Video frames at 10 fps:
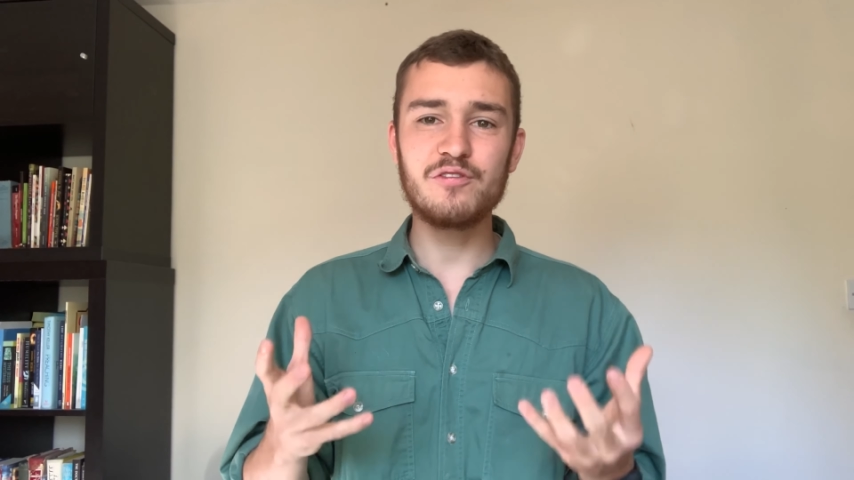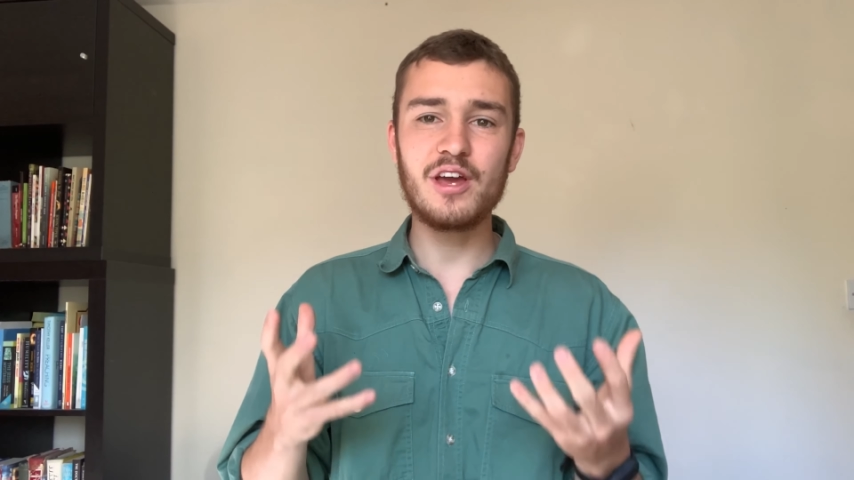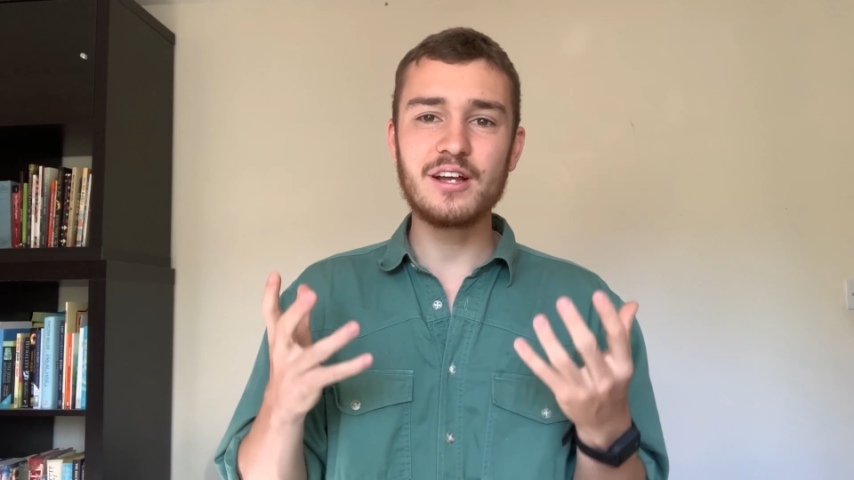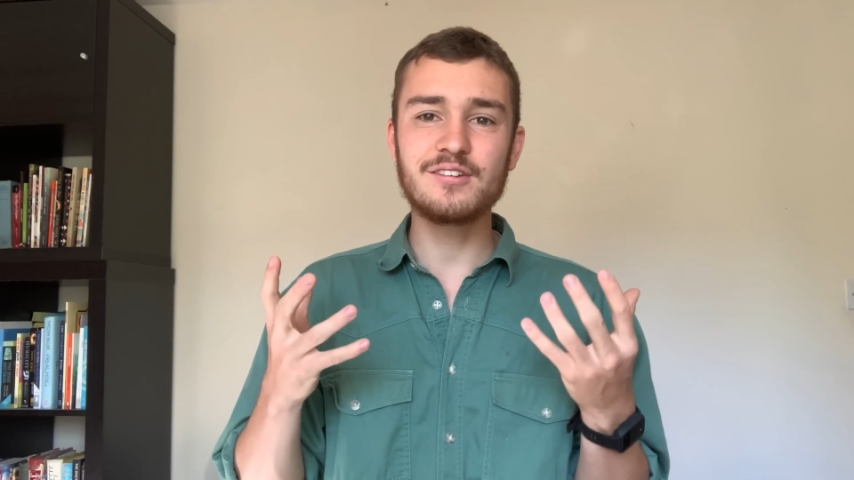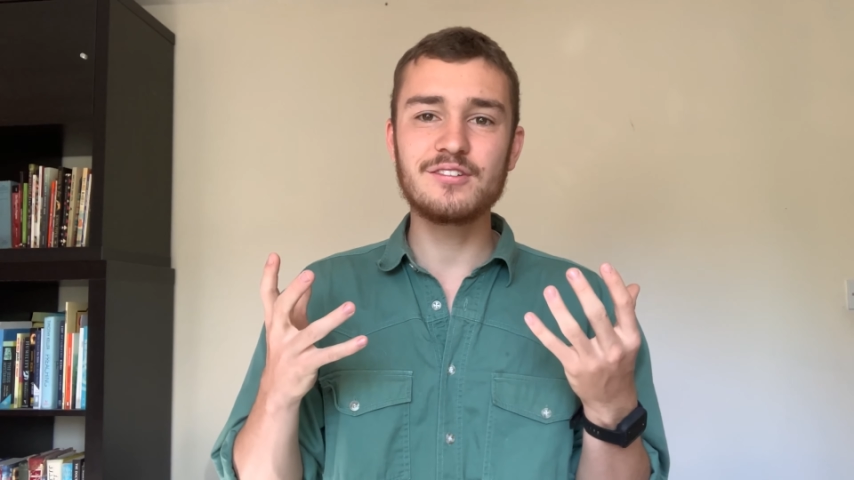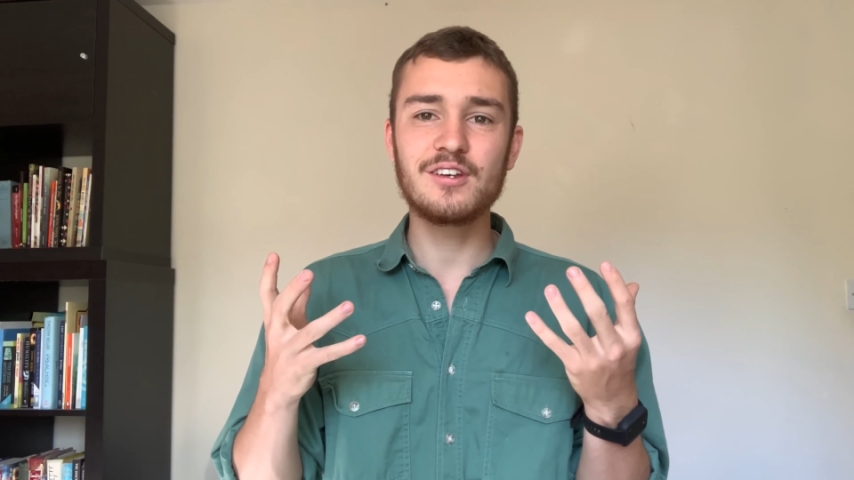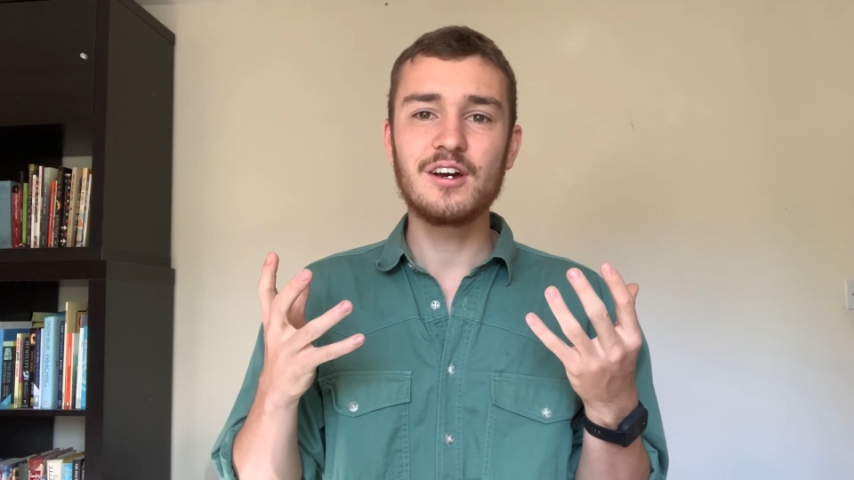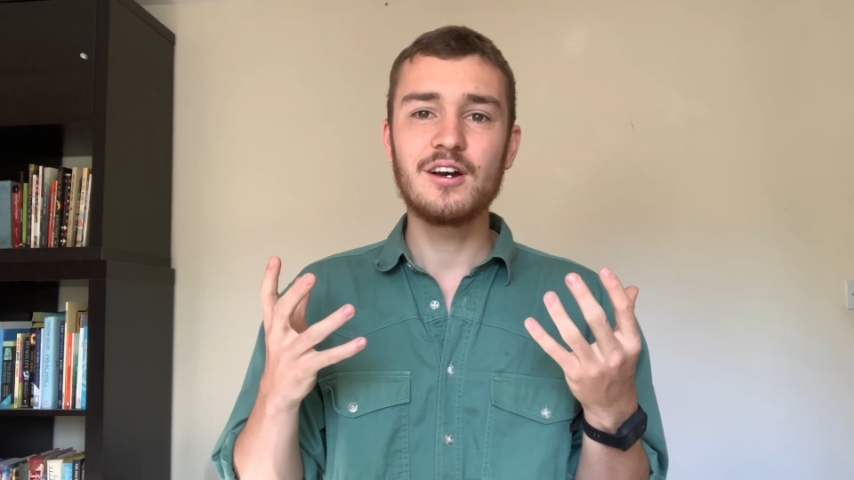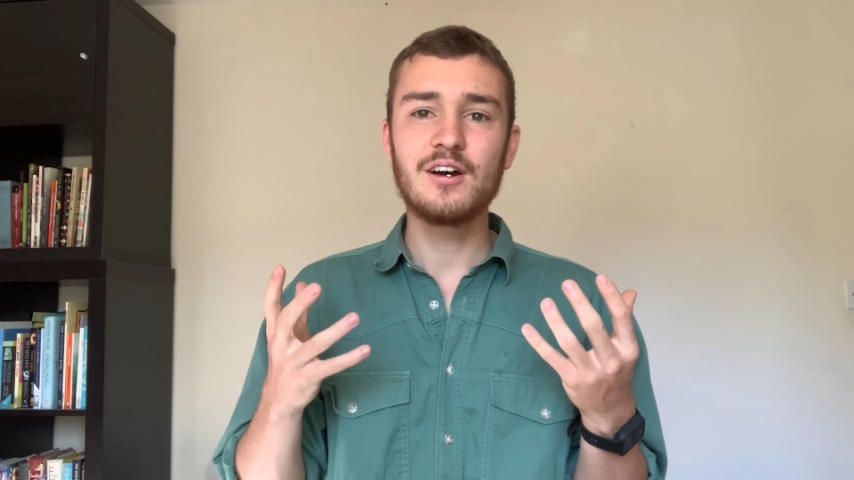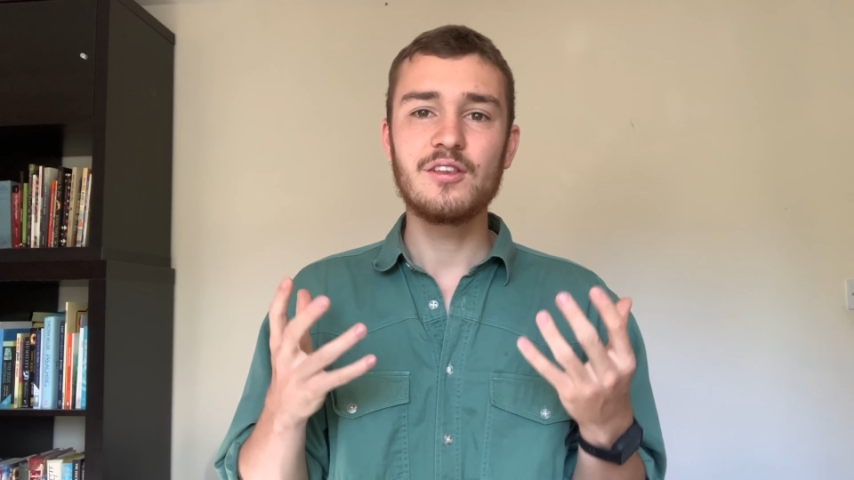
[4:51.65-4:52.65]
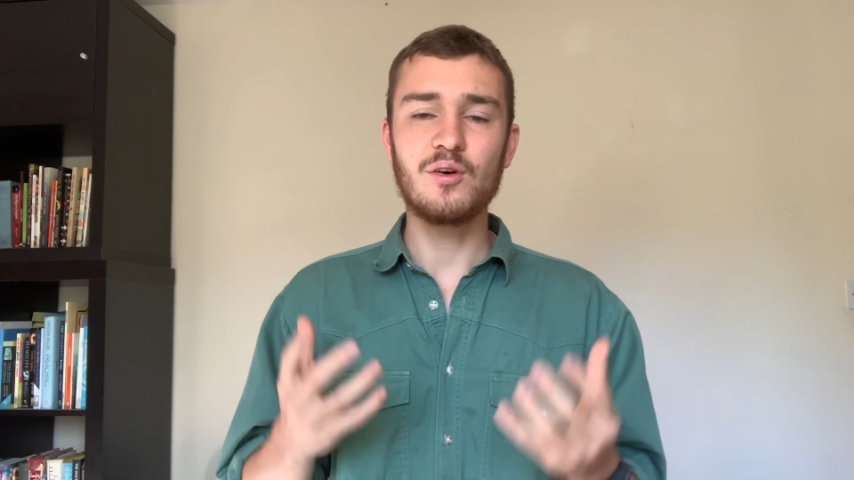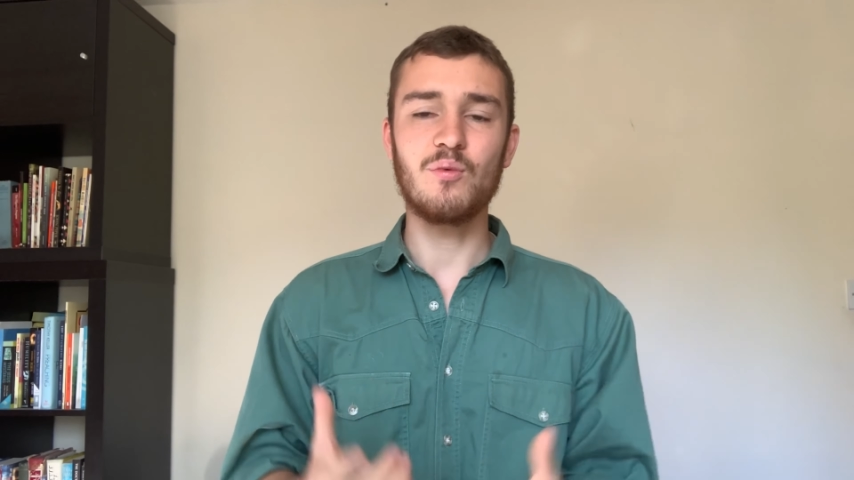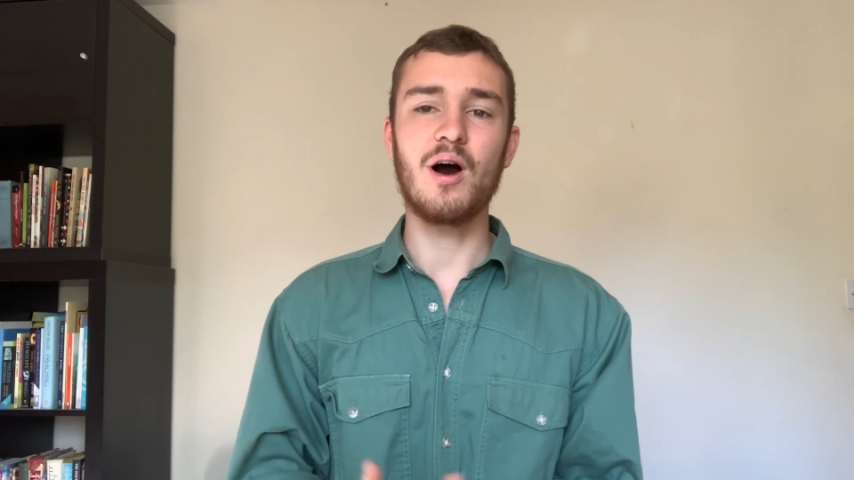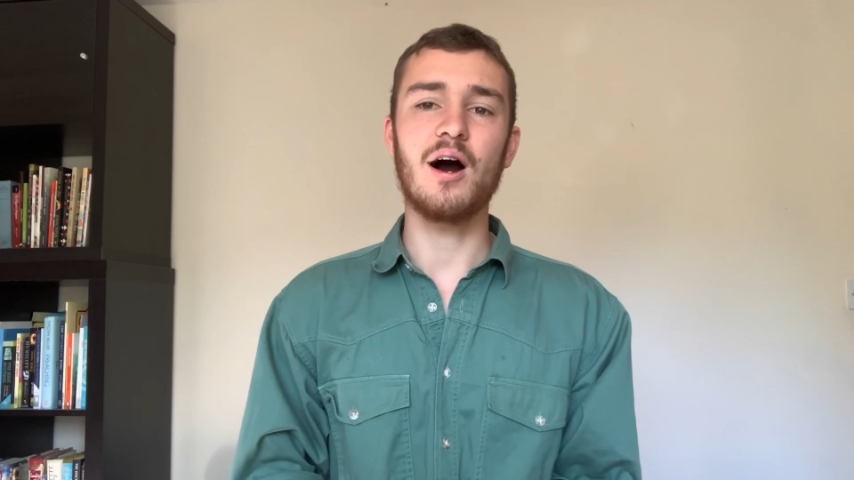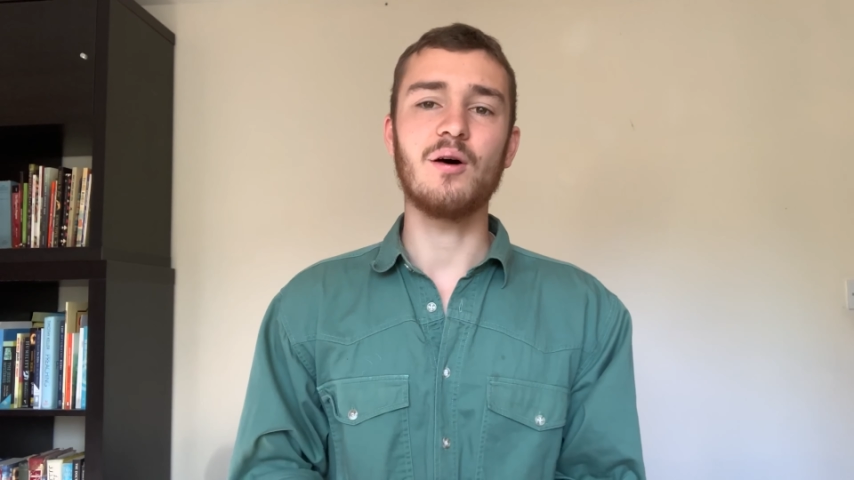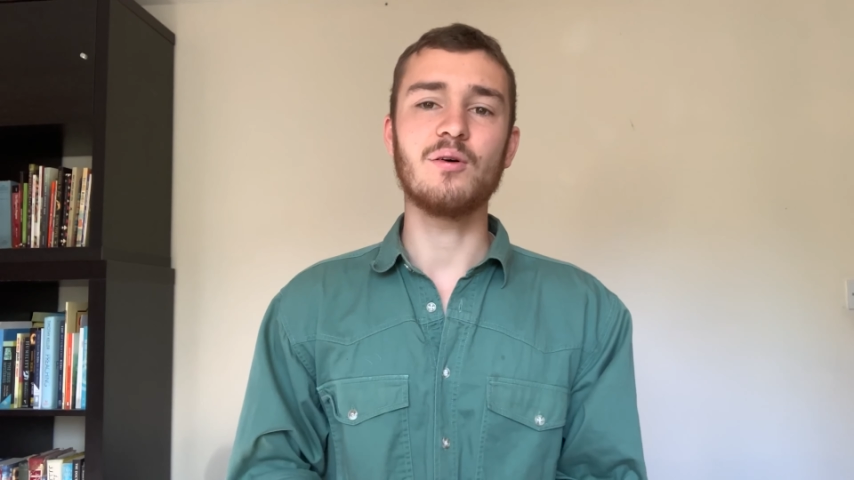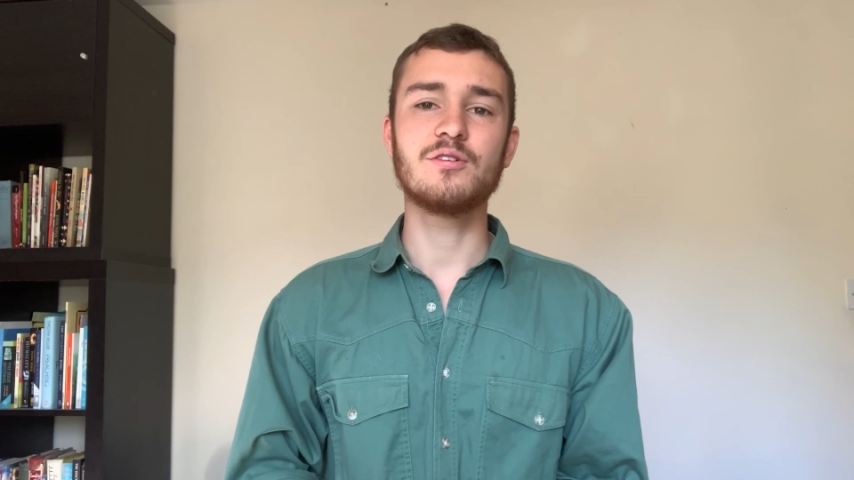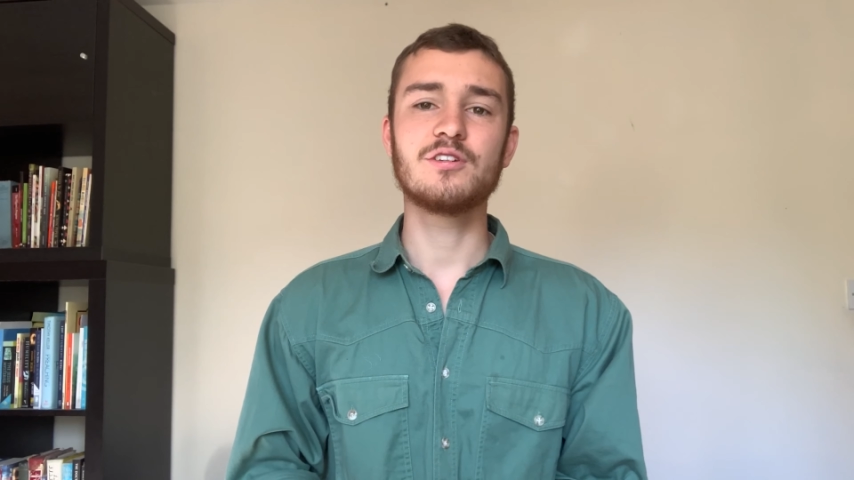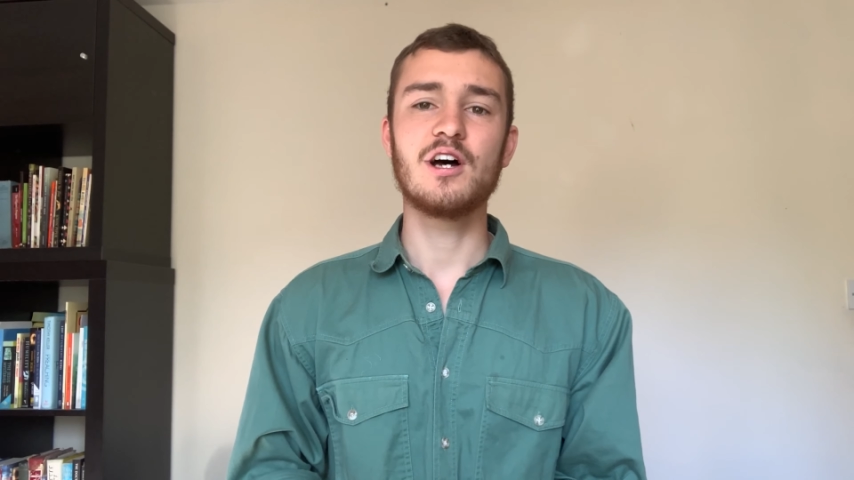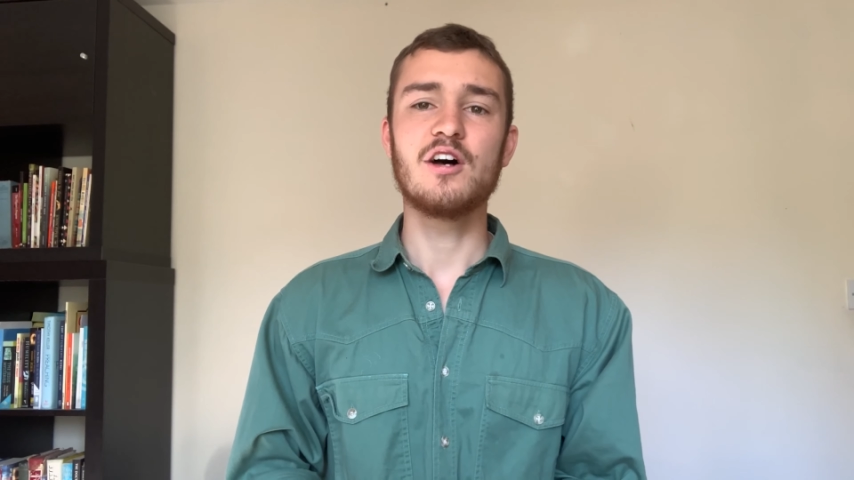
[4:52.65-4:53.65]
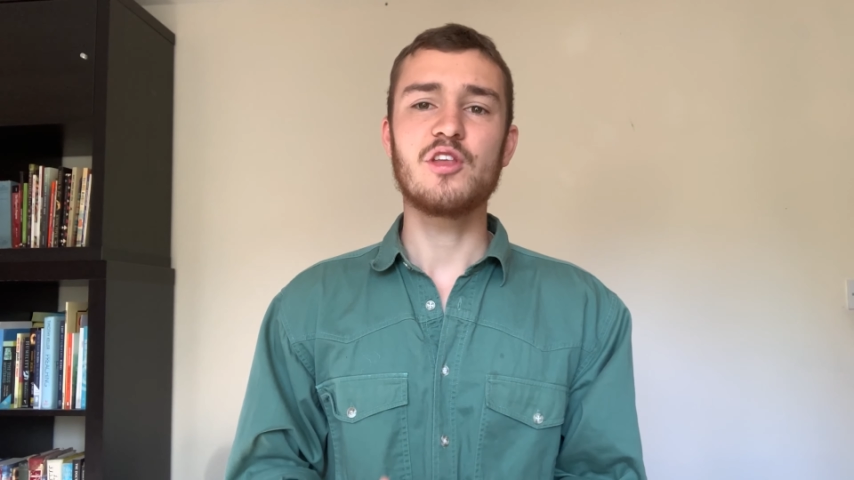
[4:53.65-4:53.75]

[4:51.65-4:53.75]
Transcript: fix the world?